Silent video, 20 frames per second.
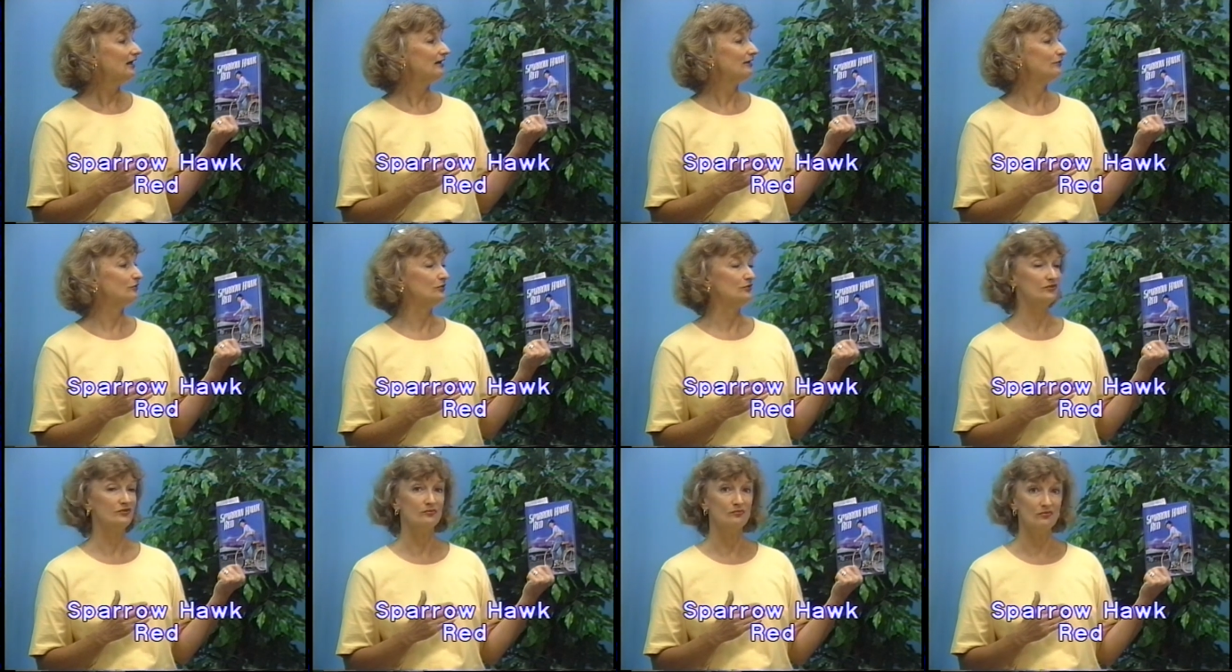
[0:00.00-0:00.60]

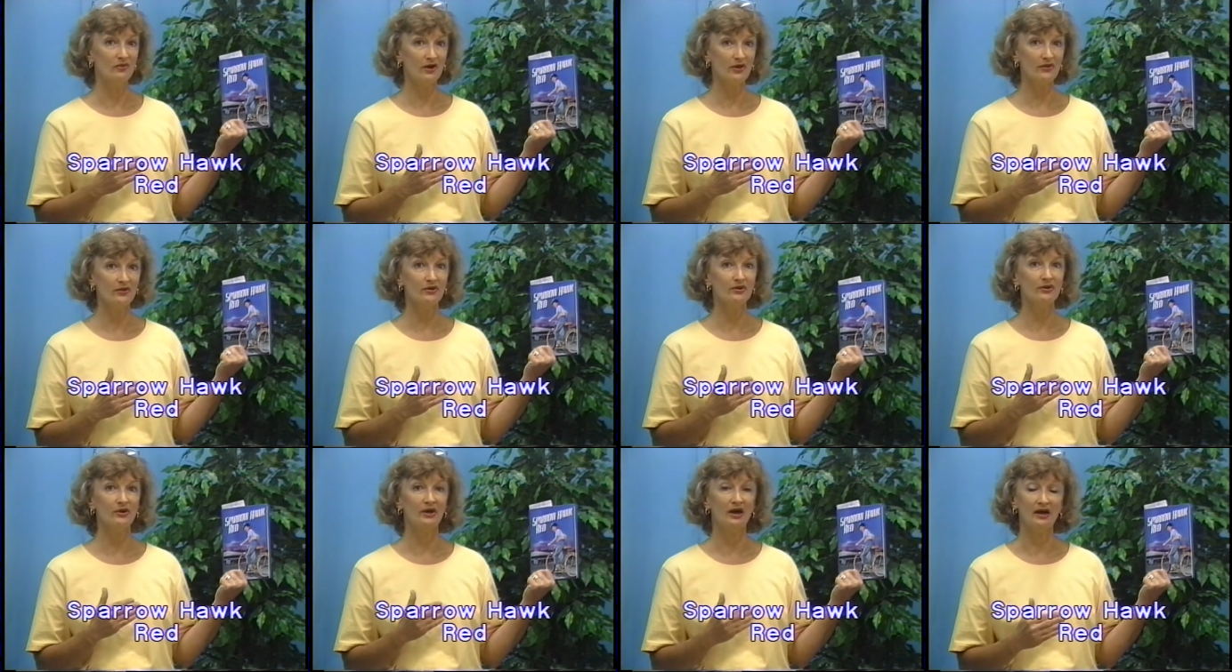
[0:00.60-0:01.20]
whose
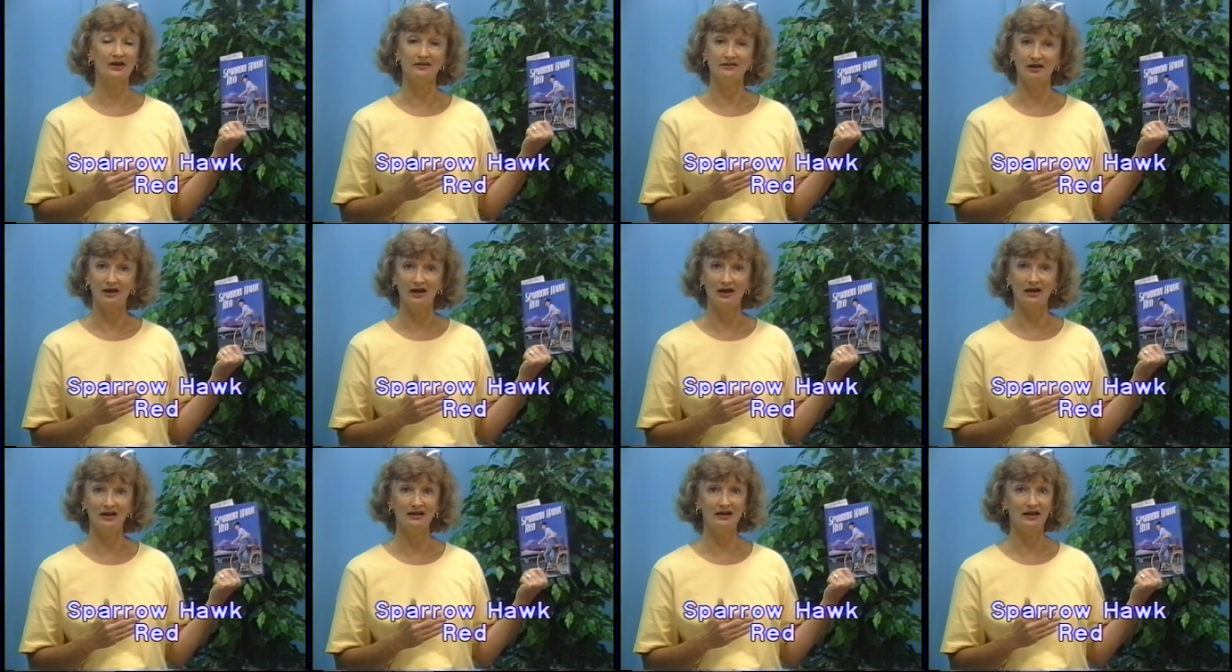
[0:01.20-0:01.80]
mother uh,
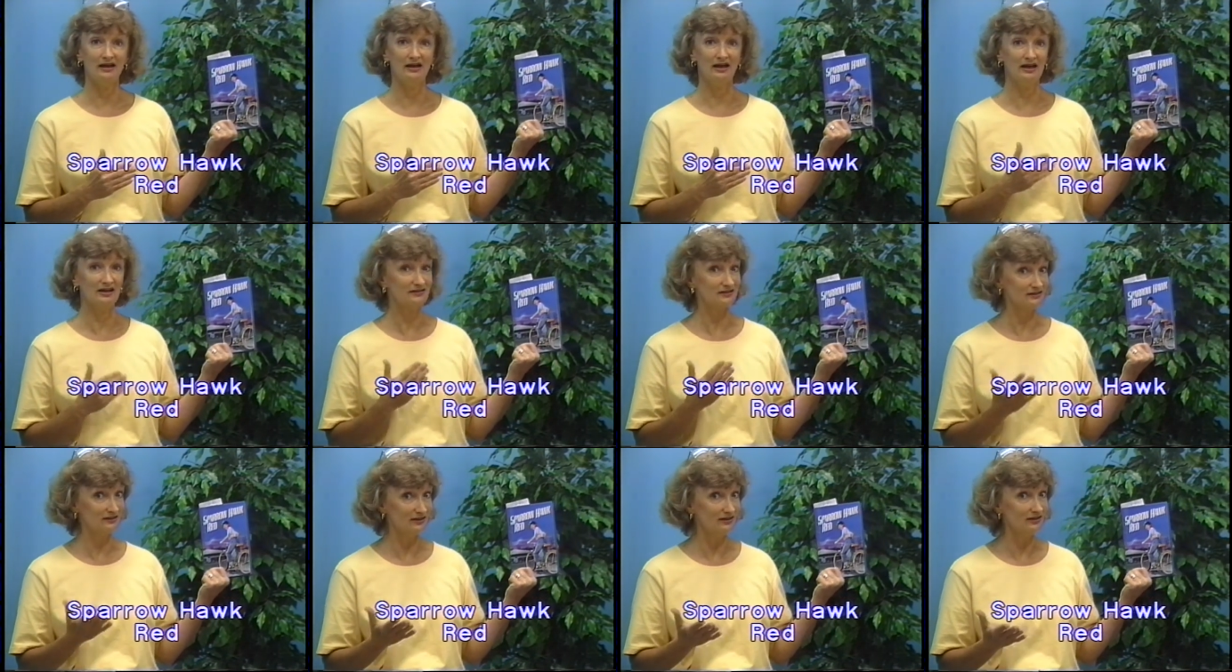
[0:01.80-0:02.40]
died
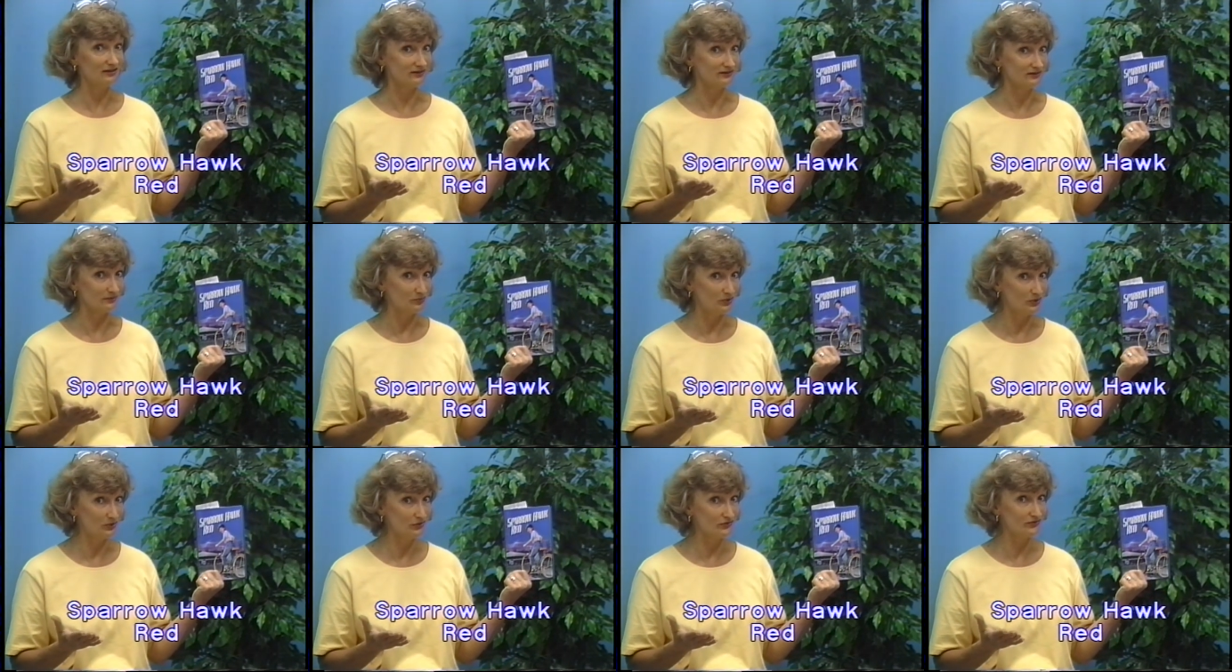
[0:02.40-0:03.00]
accidentally,
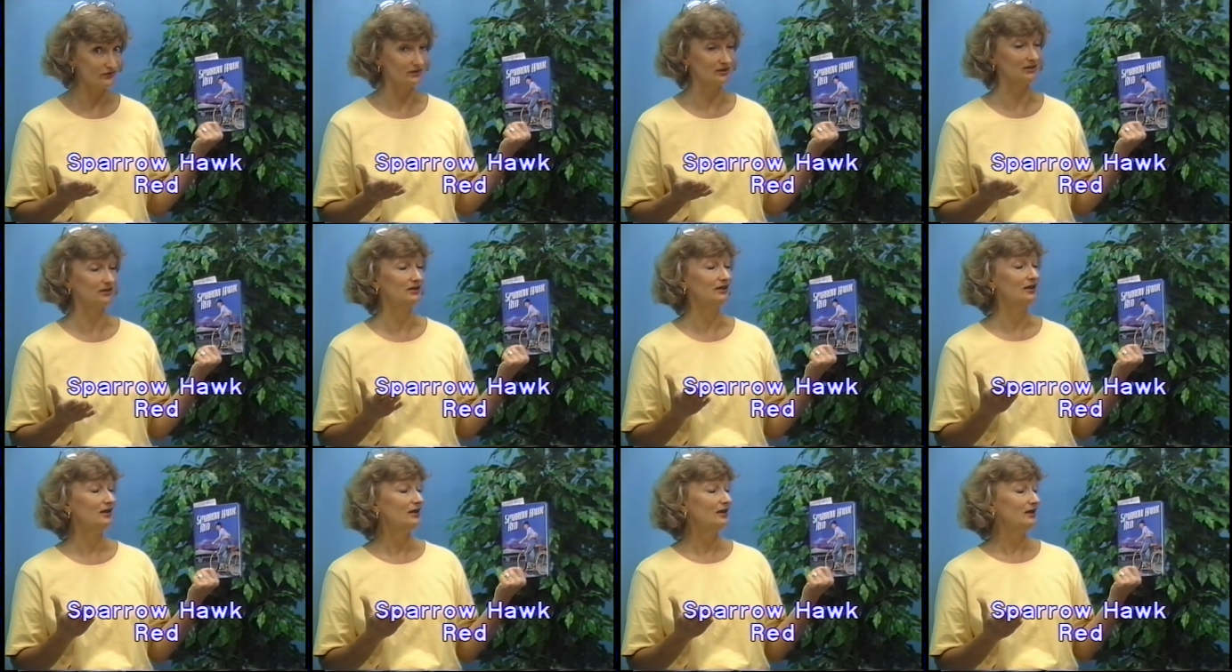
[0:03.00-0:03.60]

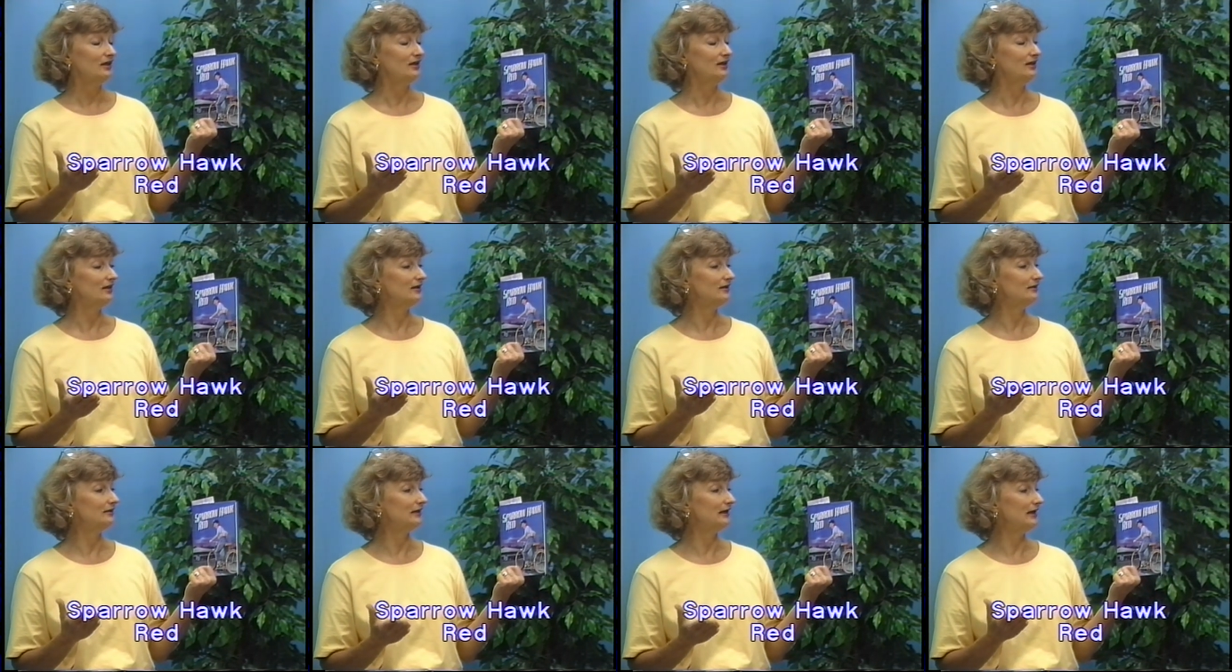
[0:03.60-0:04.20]
supposedly,
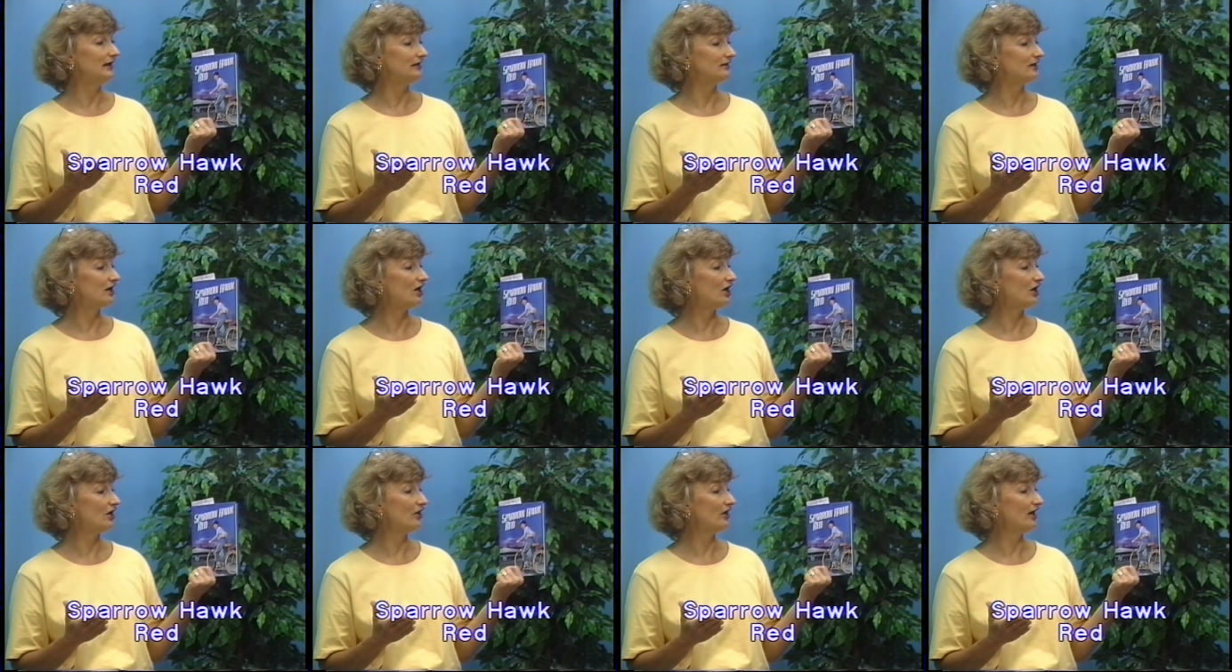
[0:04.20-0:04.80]
in a
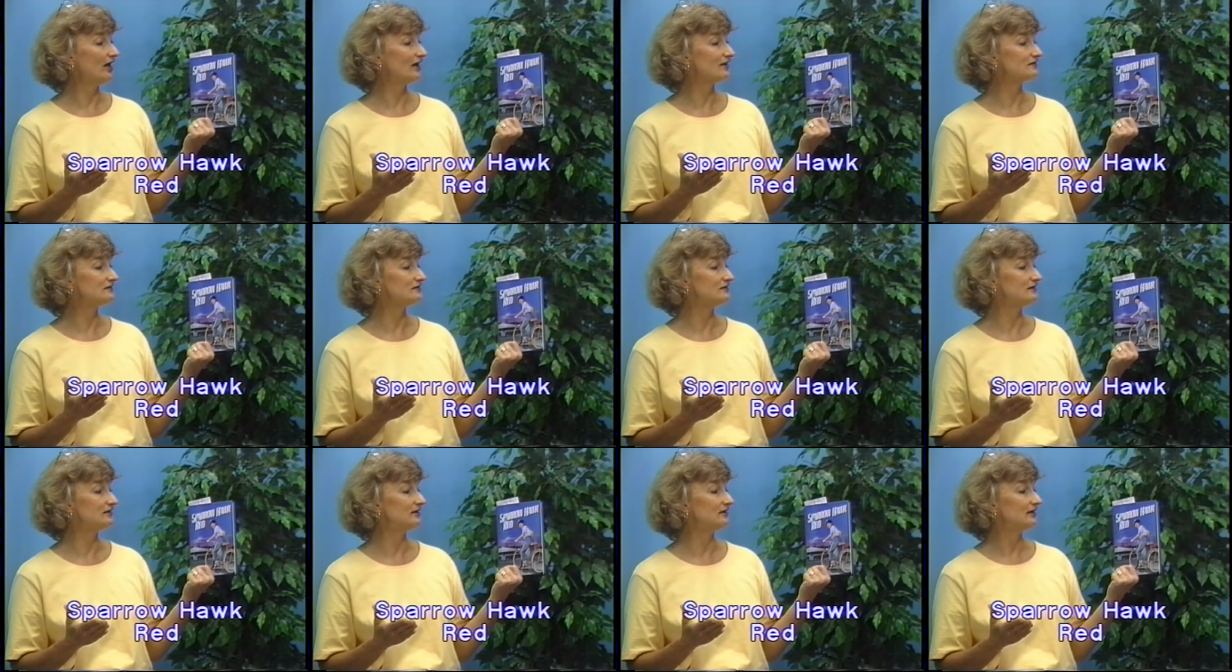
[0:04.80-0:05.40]
car
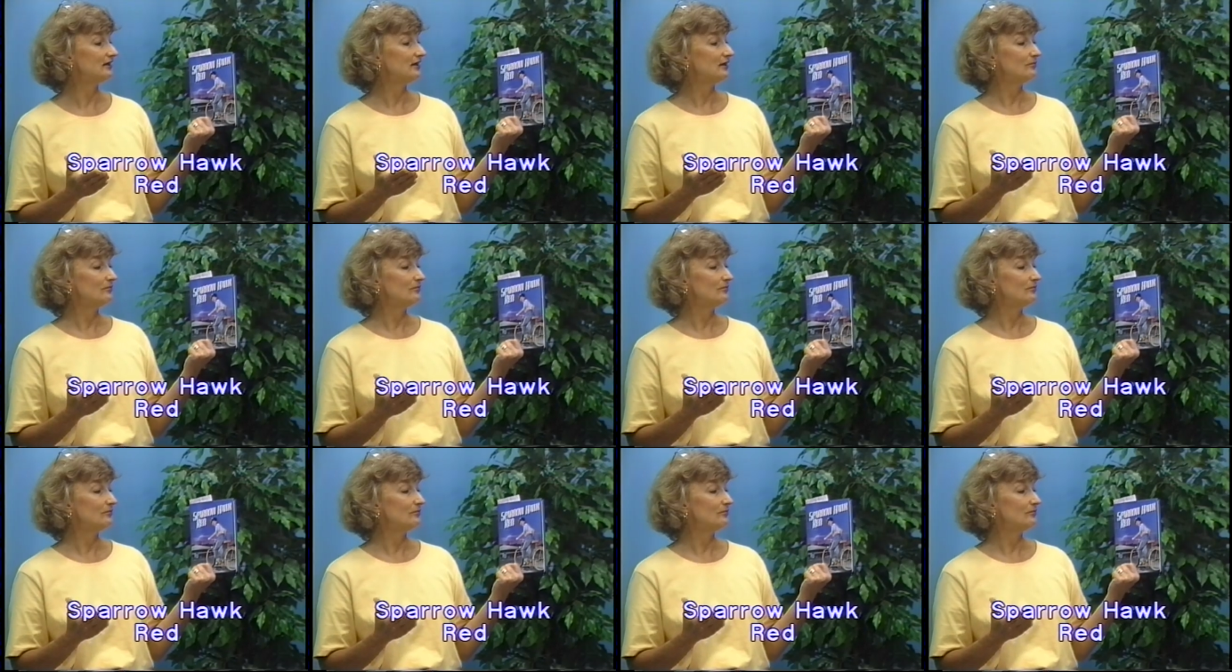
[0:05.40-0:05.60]
accident.